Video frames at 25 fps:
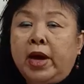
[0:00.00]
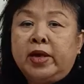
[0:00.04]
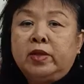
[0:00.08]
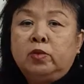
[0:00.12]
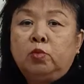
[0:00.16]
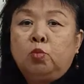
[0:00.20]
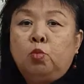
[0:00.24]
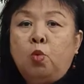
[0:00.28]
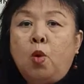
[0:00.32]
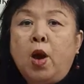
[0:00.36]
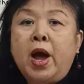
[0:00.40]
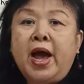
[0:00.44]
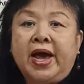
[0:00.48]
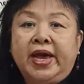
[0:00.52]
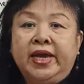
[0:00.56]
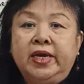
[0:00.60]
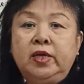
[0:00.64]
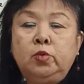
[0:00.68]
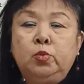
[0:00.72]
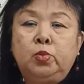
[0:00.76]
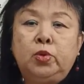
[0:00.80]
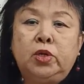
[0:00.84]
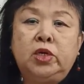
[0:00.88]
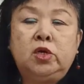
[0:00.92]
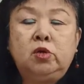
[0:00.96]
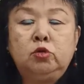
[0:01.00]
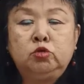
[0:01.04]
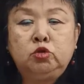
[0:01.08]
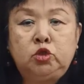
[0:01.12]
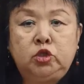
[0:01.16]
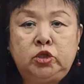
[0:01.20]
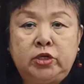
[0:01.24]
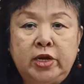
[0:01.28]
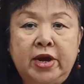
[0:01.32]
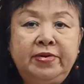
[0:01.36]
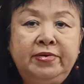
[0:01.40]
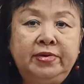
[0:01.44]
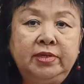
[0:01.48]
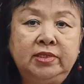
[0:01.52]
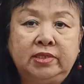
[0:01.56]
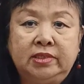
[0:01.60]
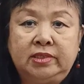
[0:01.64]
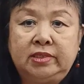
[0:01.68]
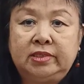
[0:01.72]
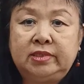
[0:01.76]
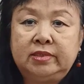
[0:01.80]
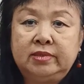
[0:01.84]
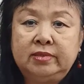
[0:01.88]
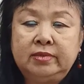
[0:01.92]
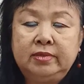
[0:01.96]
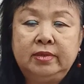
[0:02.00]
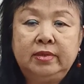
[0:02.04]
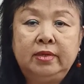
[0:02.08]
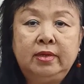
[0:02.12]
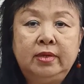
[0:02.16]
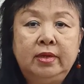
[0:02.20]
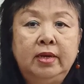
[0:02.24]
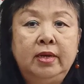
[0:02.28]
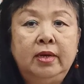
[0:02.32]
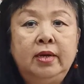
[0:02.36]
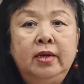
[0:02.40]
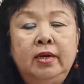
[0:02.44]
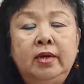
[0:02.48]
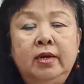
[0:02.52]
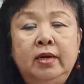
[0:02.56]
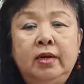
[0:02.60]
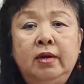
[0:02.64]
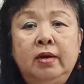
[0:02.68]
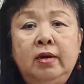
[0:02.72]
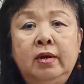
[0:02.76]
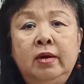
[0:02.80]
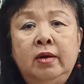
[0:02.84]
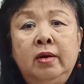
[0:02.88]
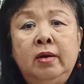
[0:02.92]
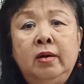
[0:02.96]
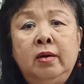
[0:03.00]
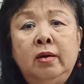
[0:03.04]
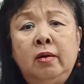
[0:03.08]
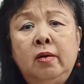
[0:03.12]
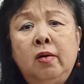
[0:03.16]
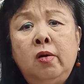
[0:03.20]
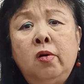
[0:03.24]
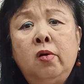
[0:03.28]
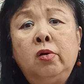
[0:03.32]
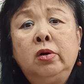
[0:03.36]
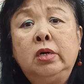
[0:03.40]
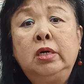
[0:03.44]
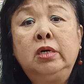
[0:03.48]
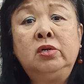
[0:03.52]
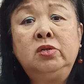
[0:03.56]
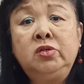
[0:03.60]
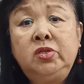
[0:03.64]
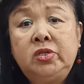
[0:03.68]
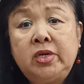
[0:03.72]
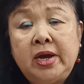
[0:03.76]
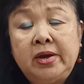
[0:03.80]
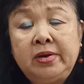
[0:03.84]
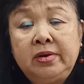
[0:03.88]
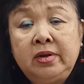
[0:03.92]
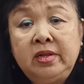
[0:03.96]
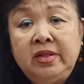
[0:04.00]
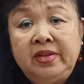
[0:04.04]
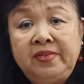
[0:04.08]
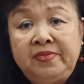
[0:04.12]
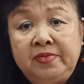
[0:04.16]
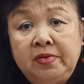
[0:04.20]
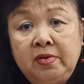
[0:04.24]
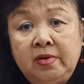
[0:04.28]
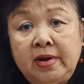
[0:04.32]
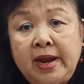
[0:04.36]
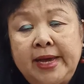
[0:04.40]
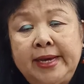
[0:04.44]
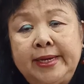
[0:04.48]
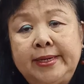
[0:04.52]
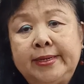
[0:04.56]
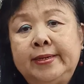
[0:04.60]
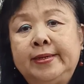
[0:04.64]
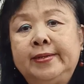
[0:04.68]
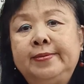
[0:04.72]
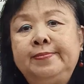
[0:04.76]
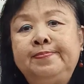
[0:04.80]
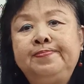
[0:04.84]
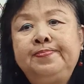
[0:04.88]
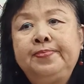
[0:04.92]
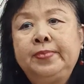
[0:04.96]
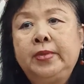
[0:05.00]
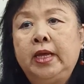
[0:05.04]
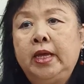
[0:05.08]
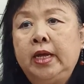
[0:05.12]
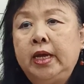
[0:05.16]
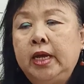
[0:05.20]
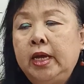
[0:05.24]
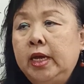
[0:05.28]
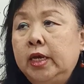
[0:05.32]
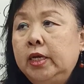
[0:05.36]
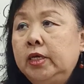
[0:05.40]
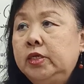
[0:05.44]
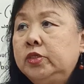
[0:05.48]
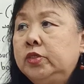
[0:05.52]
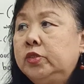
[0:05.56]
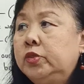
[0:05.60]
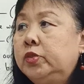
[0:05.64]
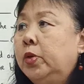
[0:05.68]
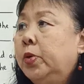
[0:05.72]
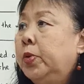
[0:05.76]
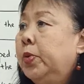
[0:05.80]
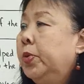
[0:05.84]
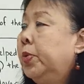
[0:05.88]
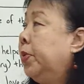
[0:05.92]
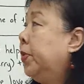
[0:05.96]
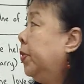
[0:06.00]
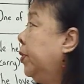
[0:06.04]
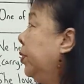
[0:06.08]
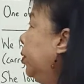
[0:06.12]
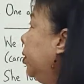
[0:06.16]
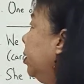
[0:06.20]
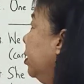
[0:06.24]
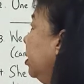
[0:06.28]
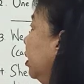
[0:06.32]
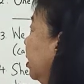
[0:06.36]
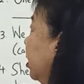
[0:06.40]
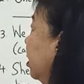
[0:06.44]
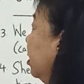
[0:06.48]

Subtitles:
and why we use gerunds, or a gerund if you like. So